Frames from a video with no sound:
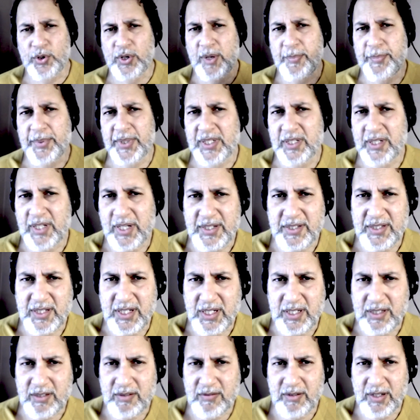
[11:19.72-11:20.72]
up in
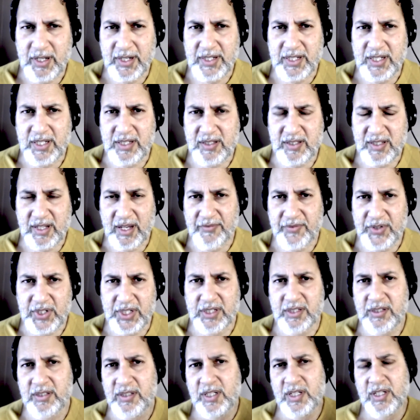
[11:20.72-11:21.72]

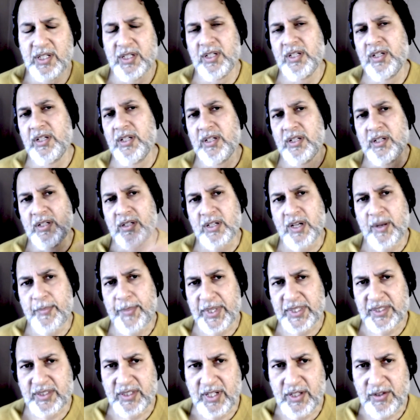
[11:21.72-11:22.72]
1997, got
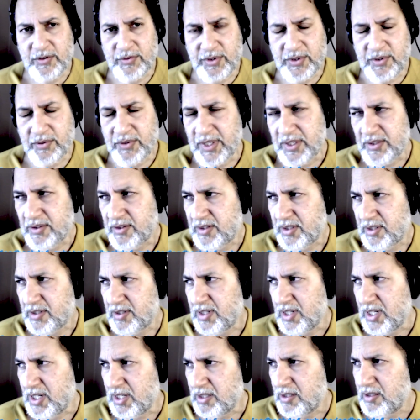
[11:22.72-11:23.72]
back together in
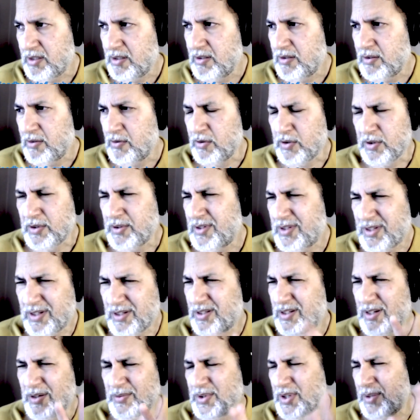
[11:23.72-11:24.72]
2014, or
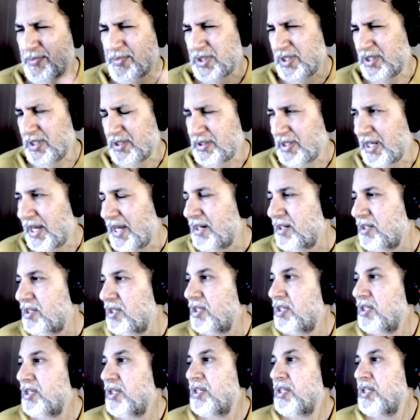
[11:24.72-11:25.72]
something like that.
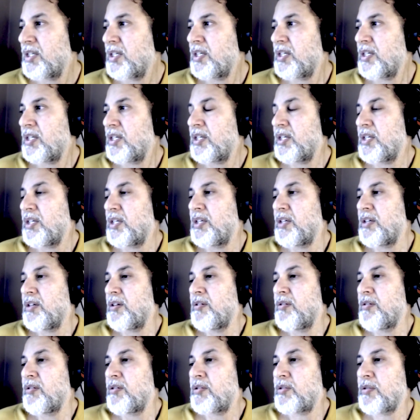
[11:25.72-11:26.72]

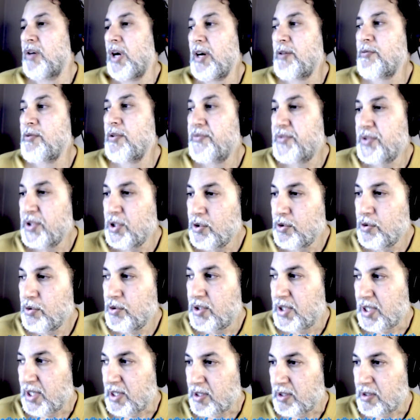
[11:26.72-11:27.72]
So I reviewed
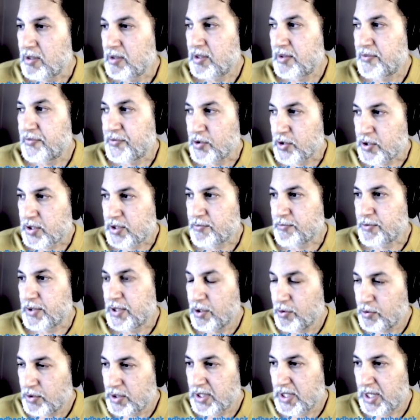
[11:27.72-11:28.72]
their first
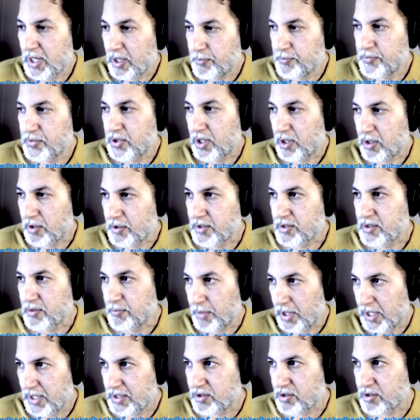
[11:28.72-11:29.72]
reunion album, The Heart is a
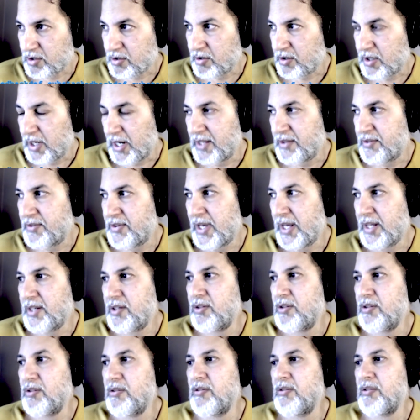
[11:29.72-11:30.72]
Monster, and
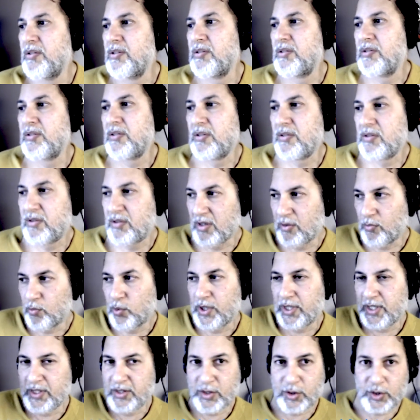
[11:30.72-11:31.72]
then
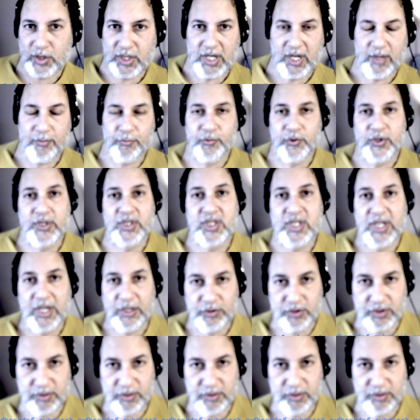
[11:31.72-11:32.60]
someone in their camp reached out to